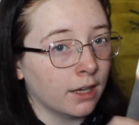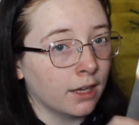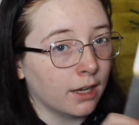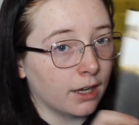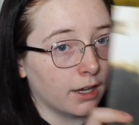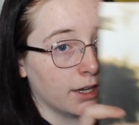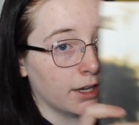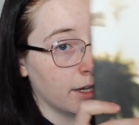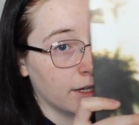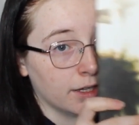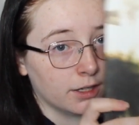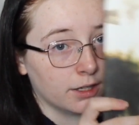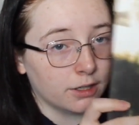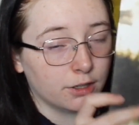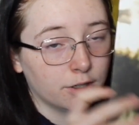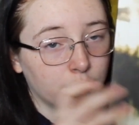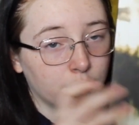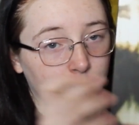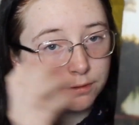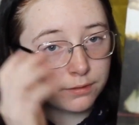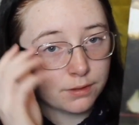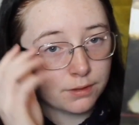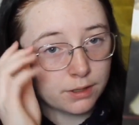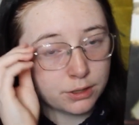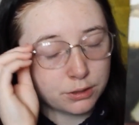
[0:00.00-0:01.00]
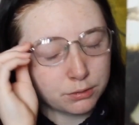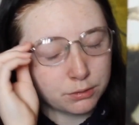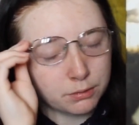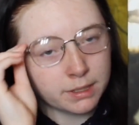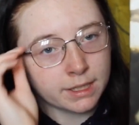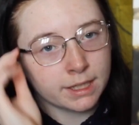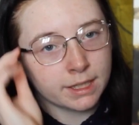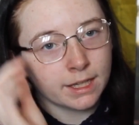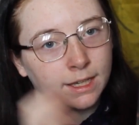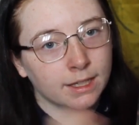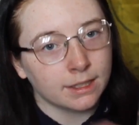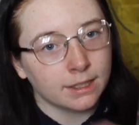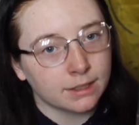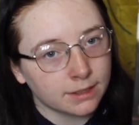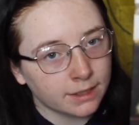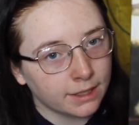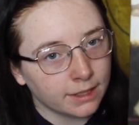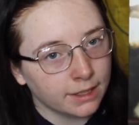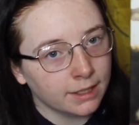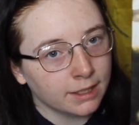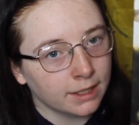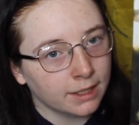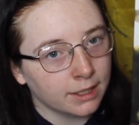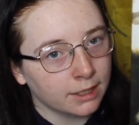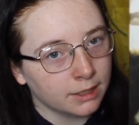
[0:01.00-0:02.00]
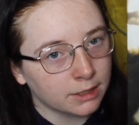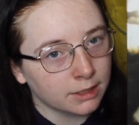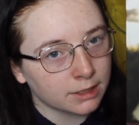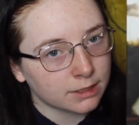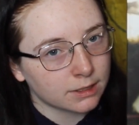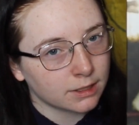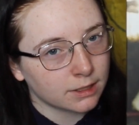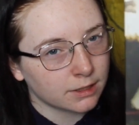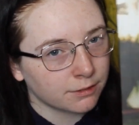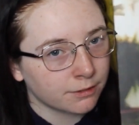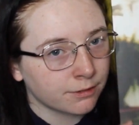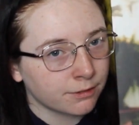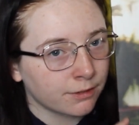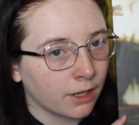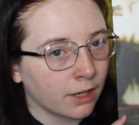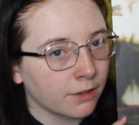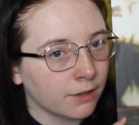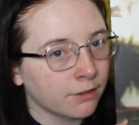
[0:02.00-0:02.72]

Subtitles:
of 2018, and it's the I